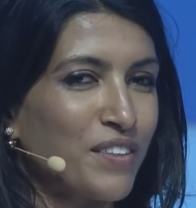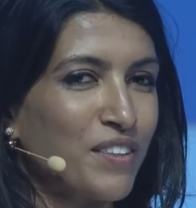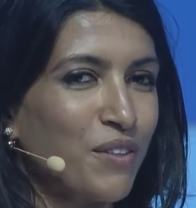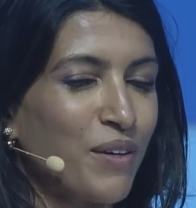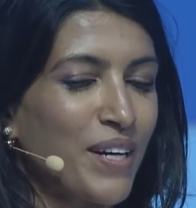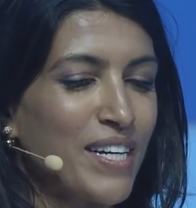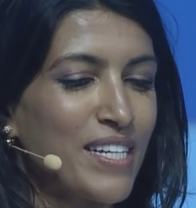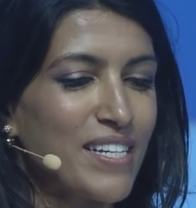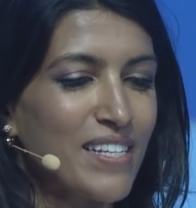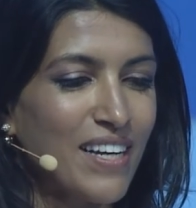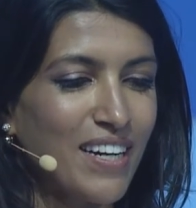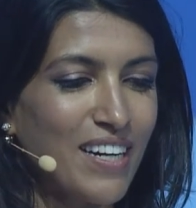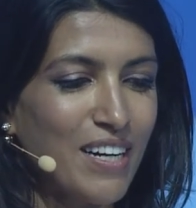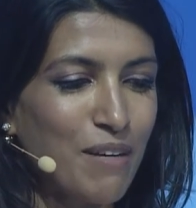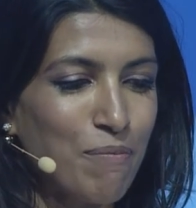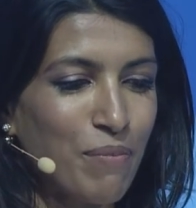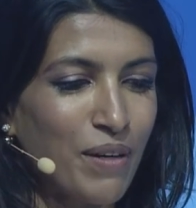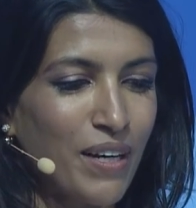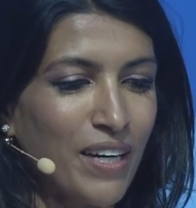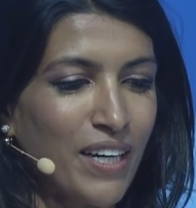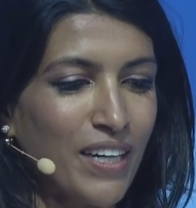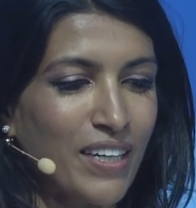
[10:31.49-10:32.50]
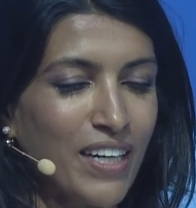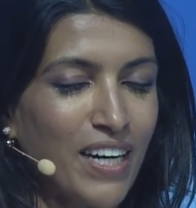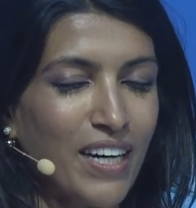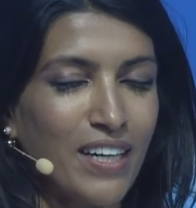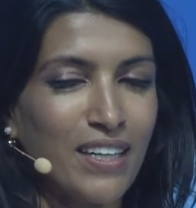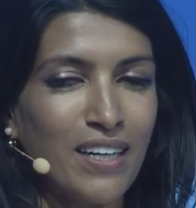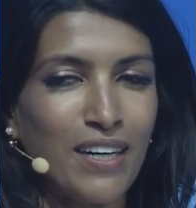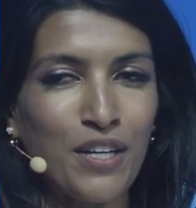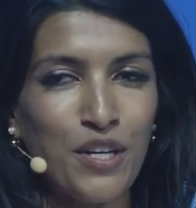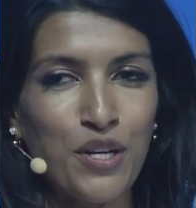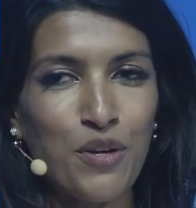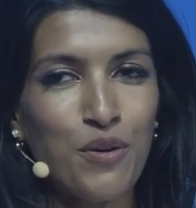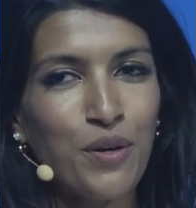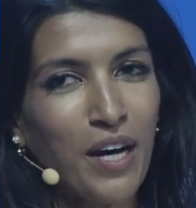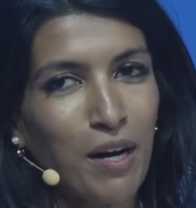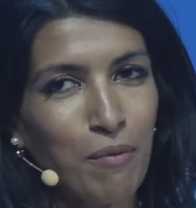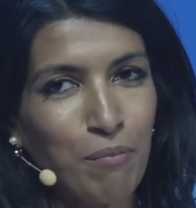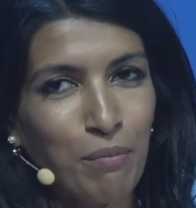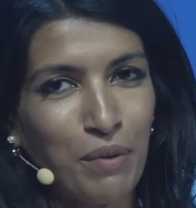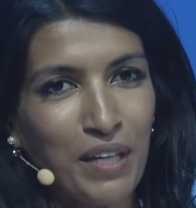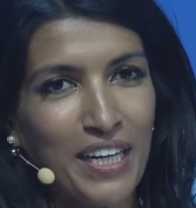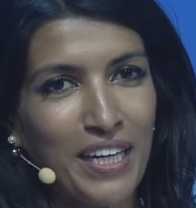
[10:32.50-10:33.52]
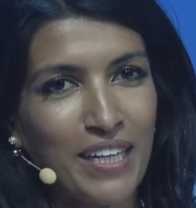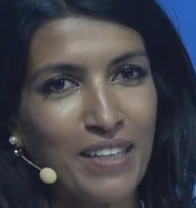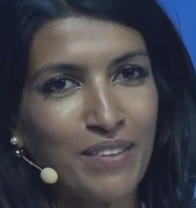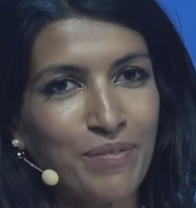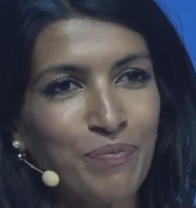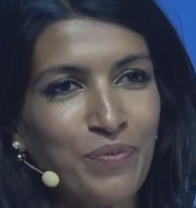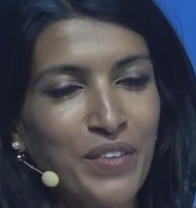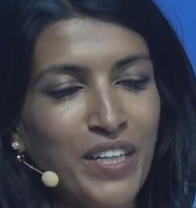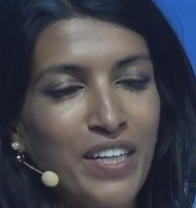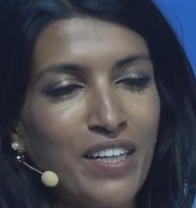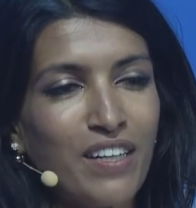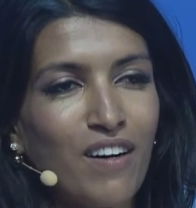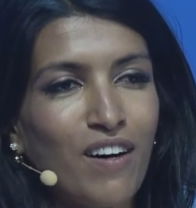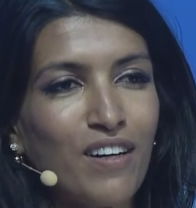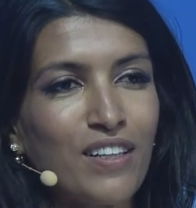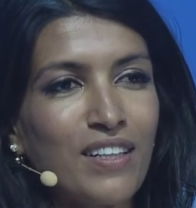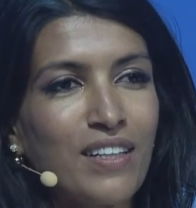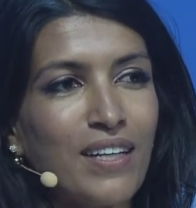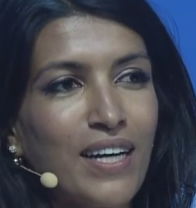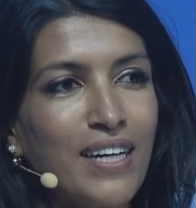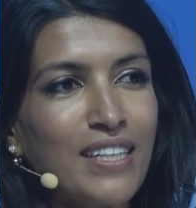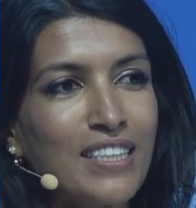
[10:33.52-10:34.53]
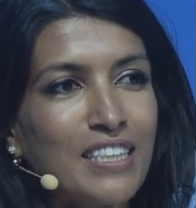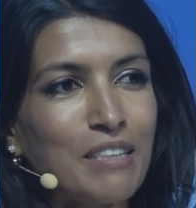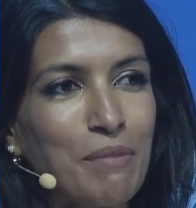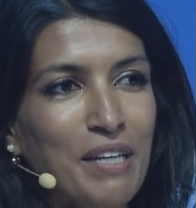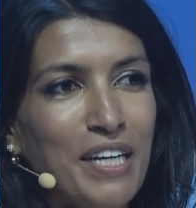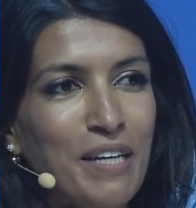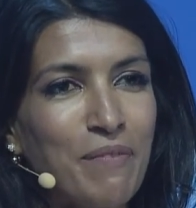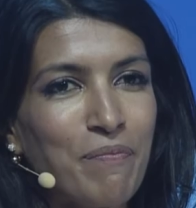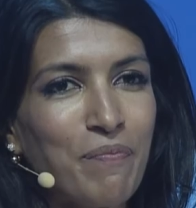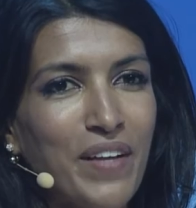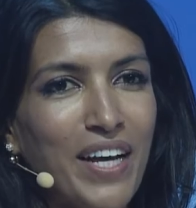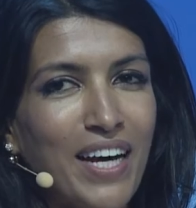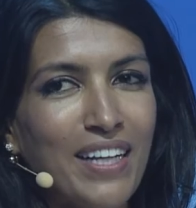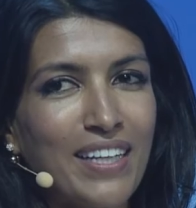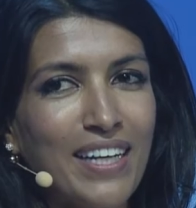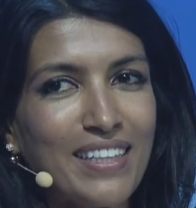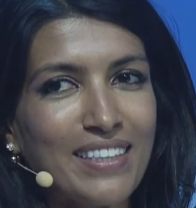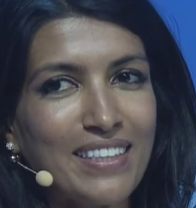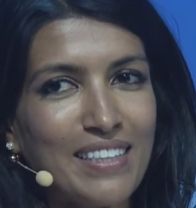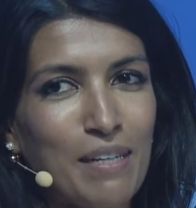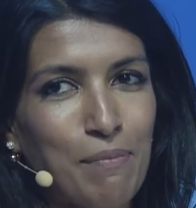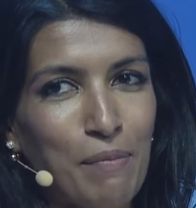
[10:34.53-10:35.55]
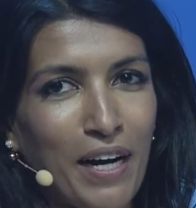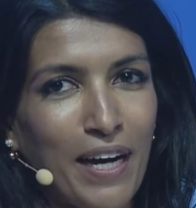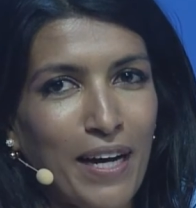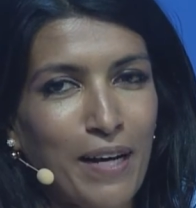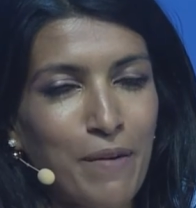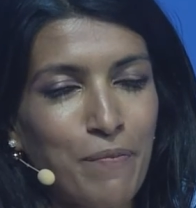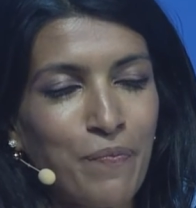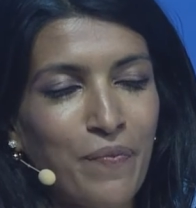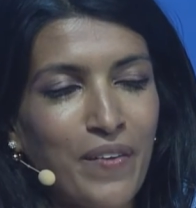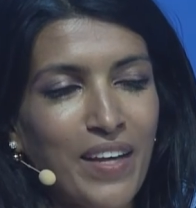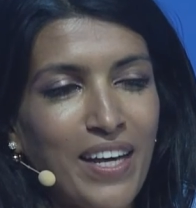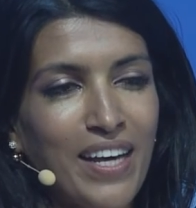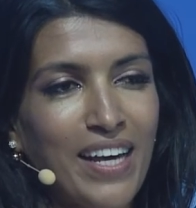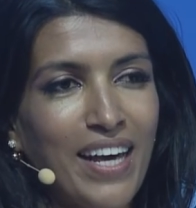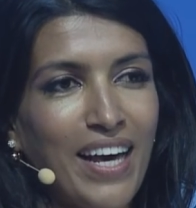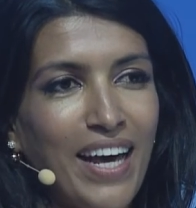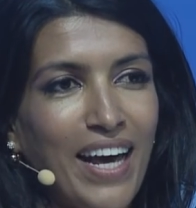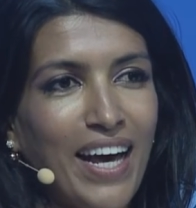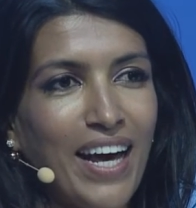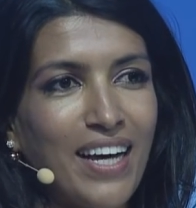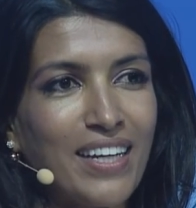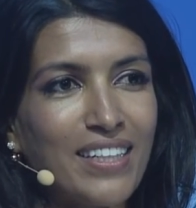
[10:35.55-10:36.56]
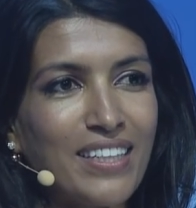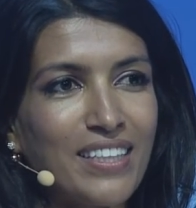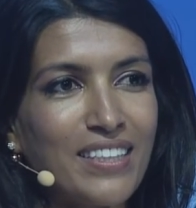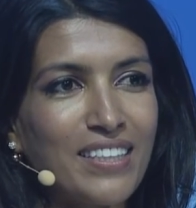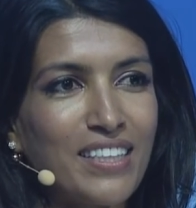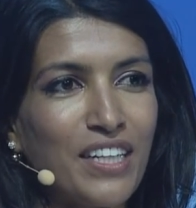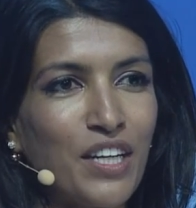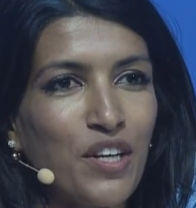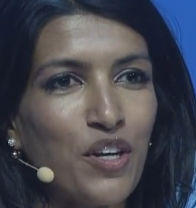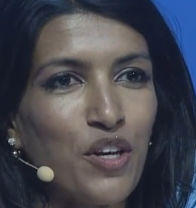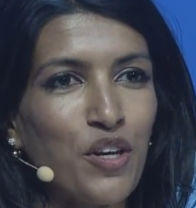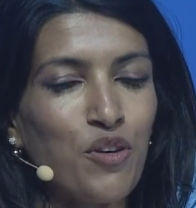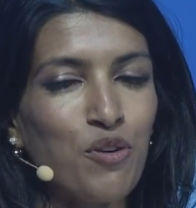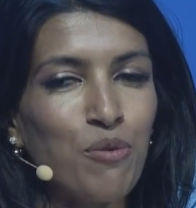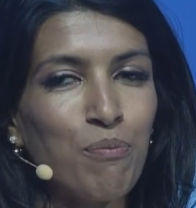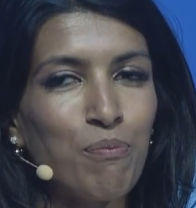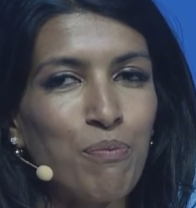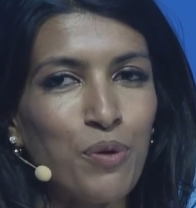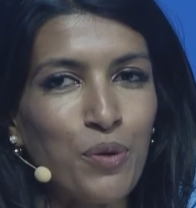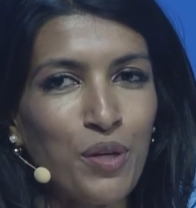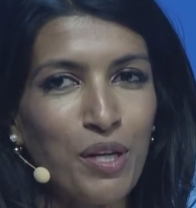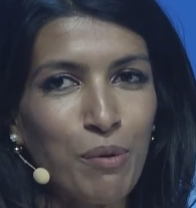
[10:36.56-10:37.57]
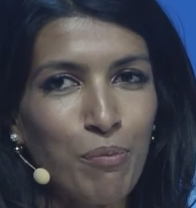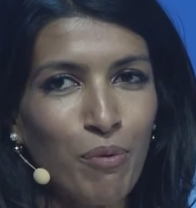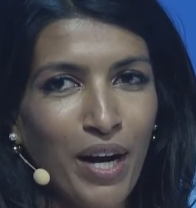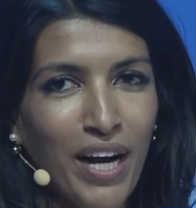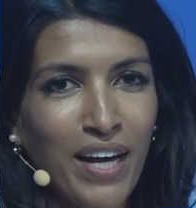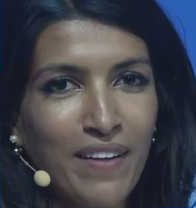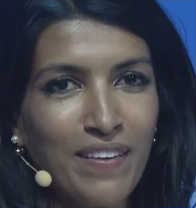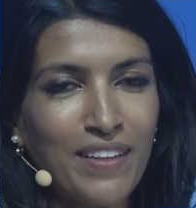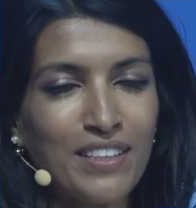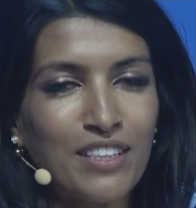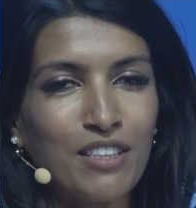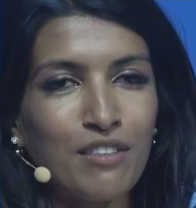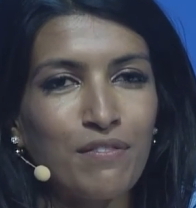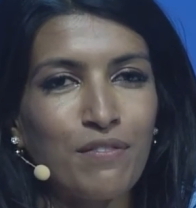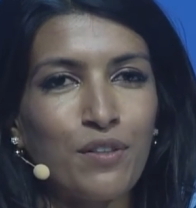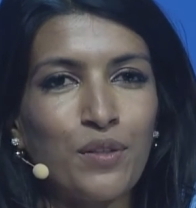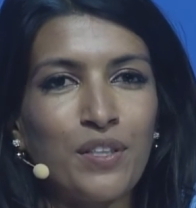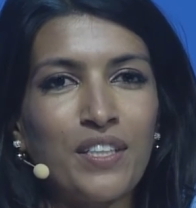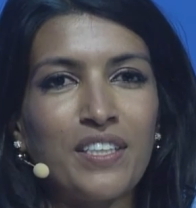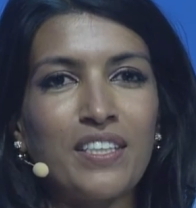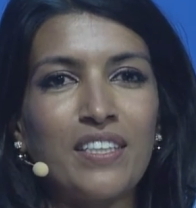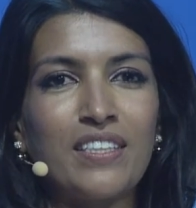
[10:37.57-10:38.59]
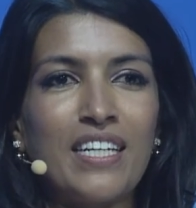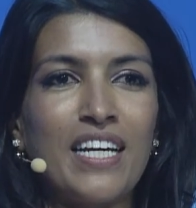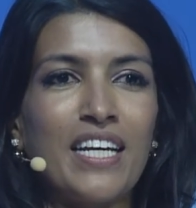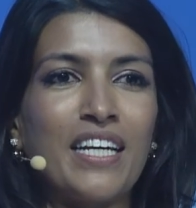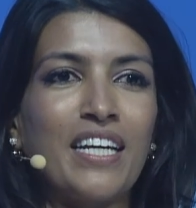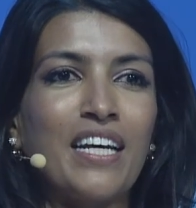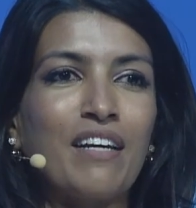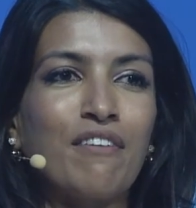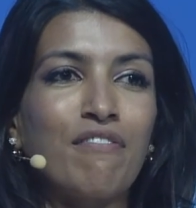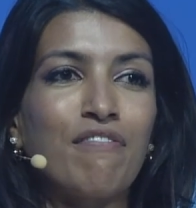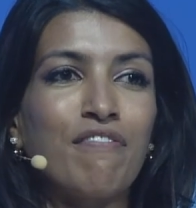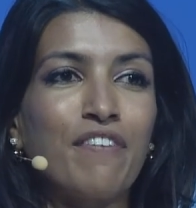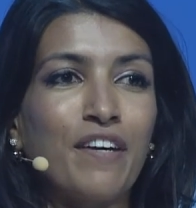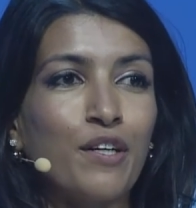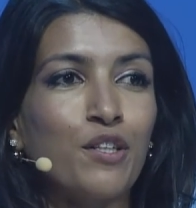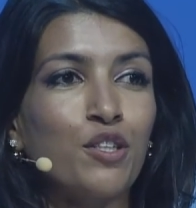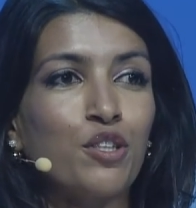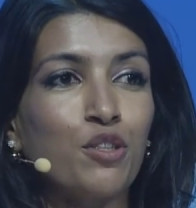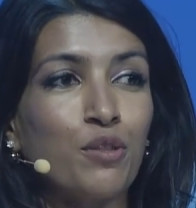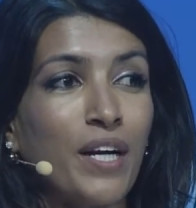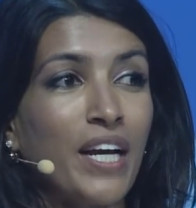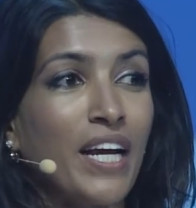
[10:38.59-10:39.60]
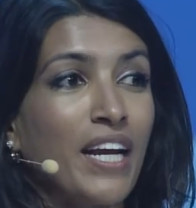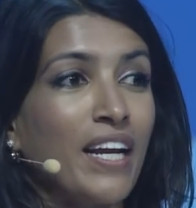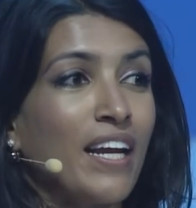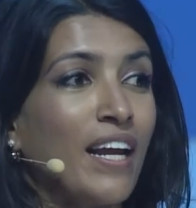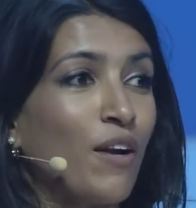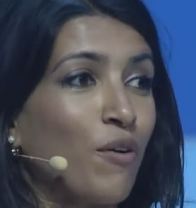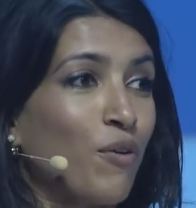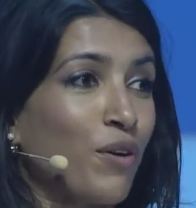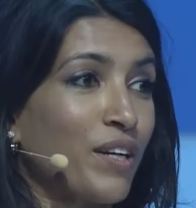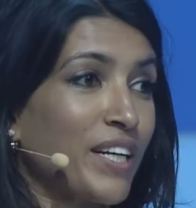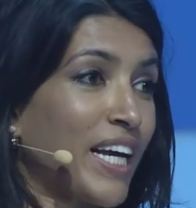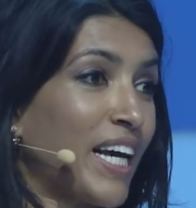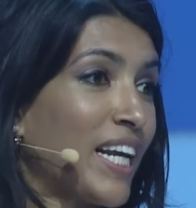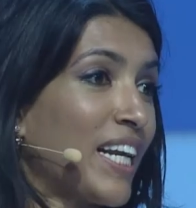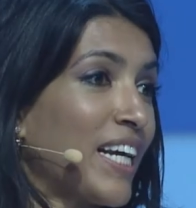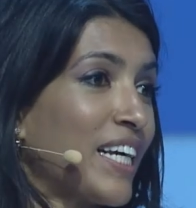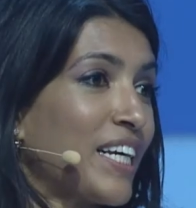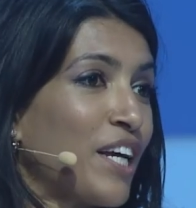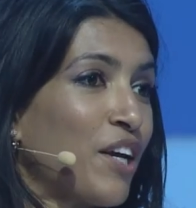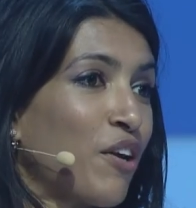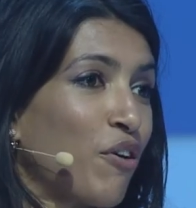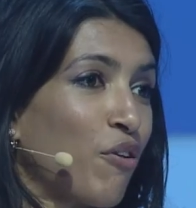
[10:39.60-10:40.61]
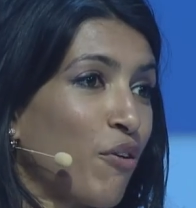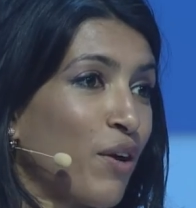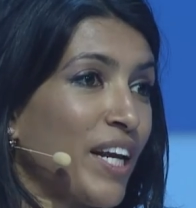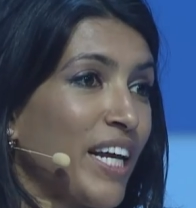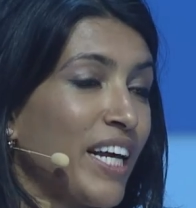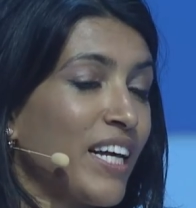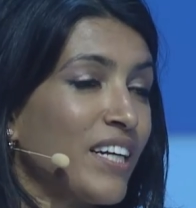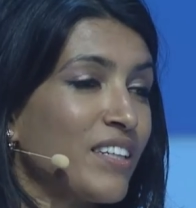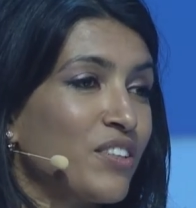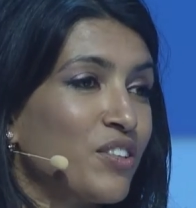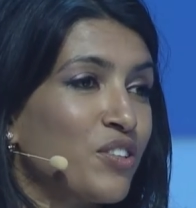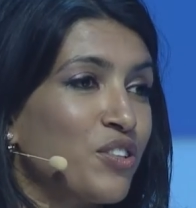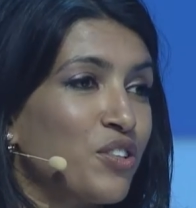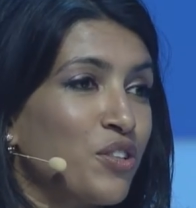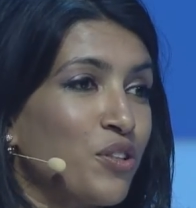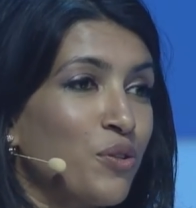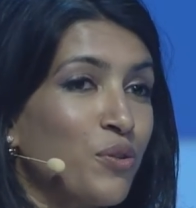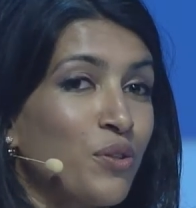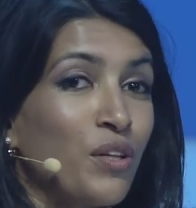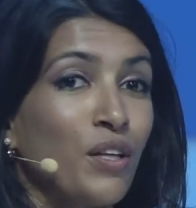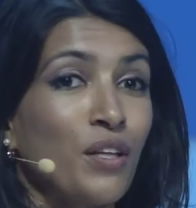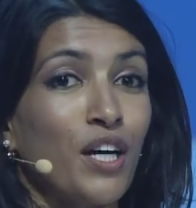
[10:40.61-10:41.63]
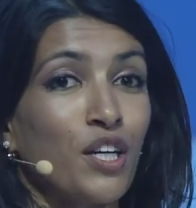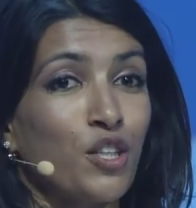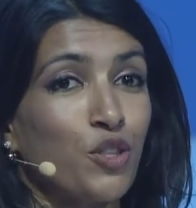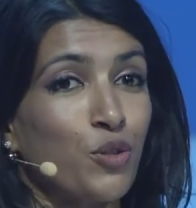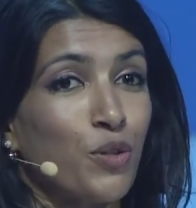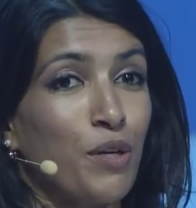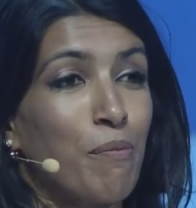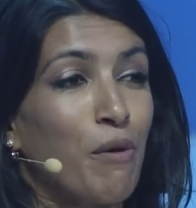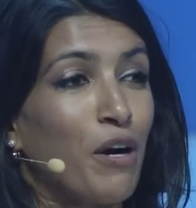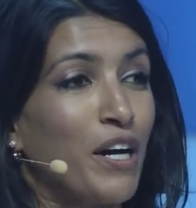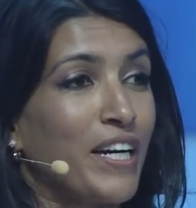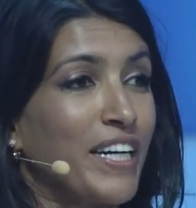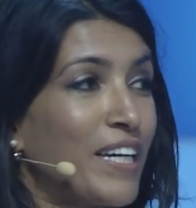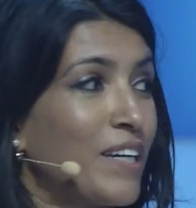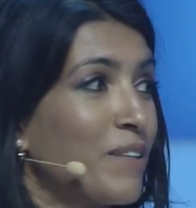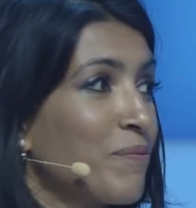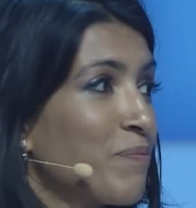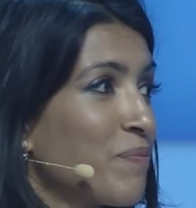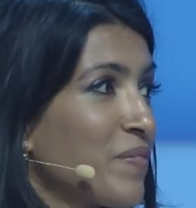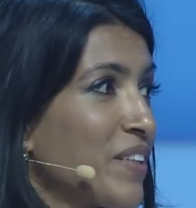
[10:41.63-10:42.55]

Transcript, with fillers: So I set up a, a new company called Laxmi, LXMI, and it's a new beauty brand that's devoted to taking fair trade and organic ingredients to the luxury market.